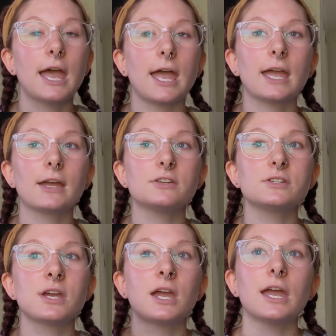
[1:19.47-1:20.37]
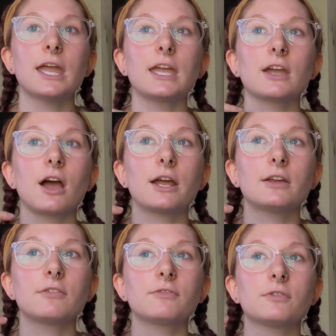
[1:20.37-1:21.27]
and it kind
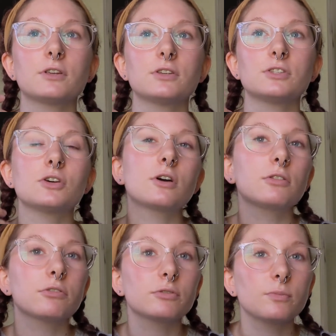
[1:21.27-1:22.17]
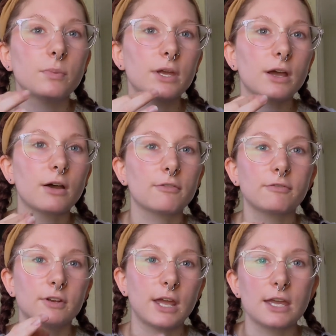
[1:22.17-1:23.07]
of took a little bit
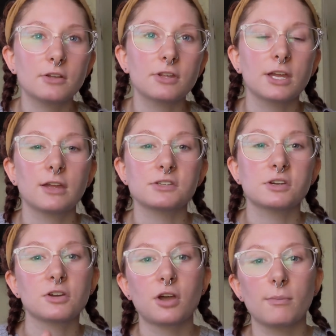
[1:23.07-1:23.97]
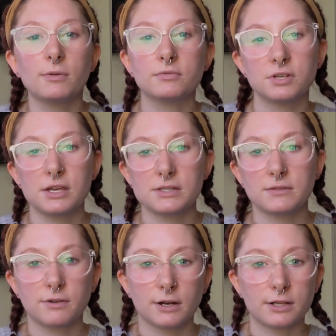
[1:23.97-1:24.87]
of finagling. It took a couple of days to
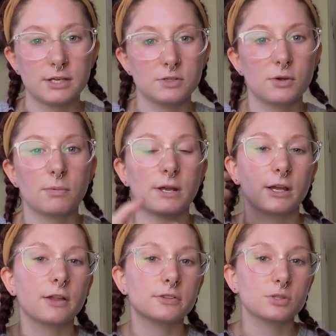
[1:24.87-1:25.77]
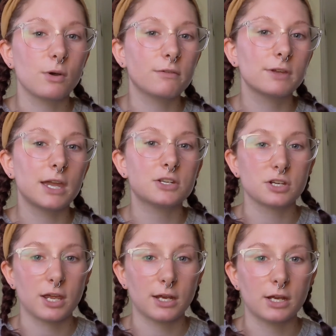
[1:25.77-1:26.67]
finally do it, but I got the 12 gauge
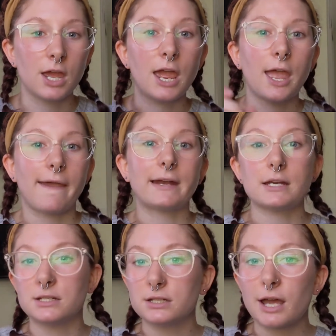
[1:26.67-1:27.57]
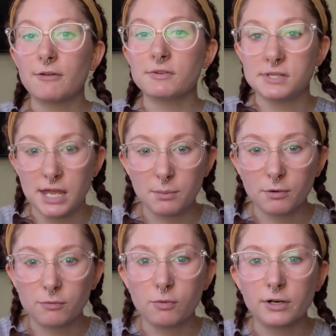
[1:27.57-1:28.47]
in and I didn't have a
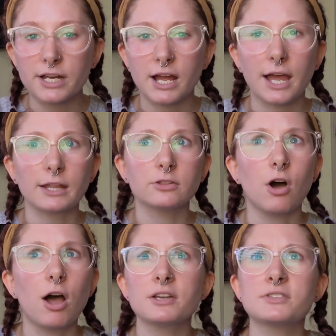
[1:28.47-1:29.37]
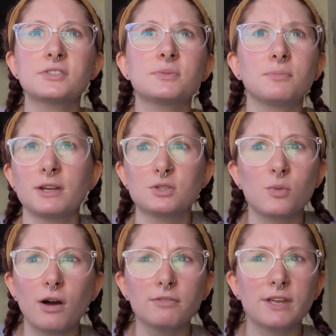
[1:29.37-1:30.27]
taper for it. I lost my
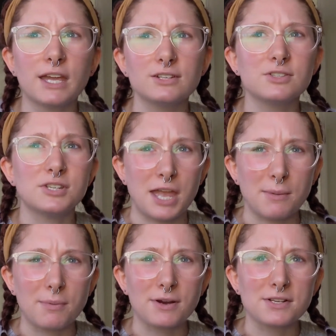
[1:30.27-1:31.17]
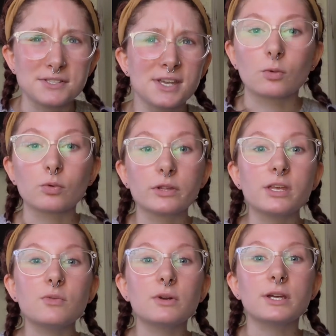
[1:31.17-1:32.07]
12 gauge tapers.
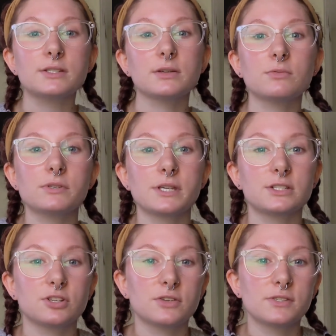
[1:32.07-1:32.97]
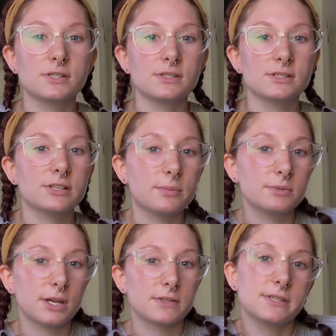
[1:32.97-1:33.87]
Really what I did was I just
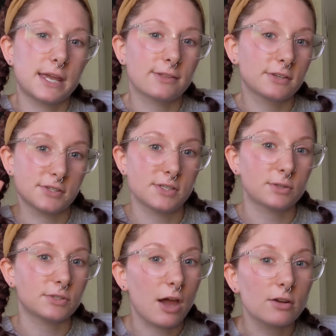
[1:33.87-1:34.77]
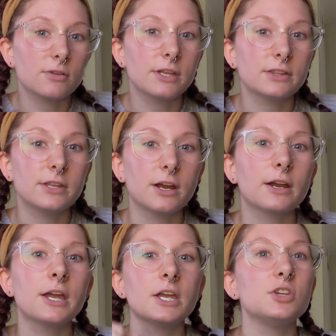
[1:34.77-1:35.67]
slipped a stainless steel tunnel in
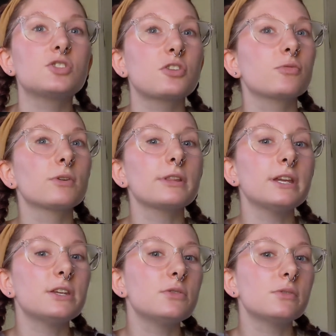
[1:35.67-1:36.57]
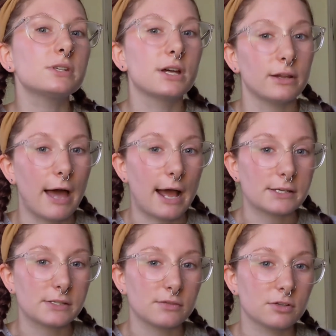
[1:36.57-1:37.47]
there. You should really use
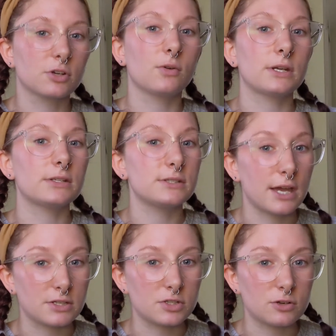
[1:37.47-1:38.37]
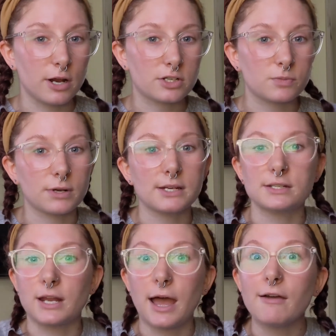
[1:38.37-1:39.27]
glass if you're going to dead stretch, but I
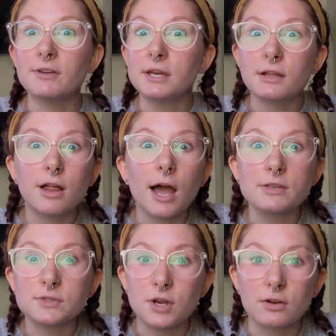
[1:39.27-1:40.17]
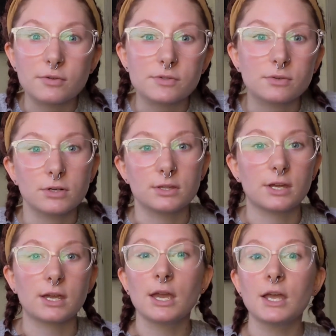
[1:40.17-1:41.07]
didn't have any glass tunnels or anything,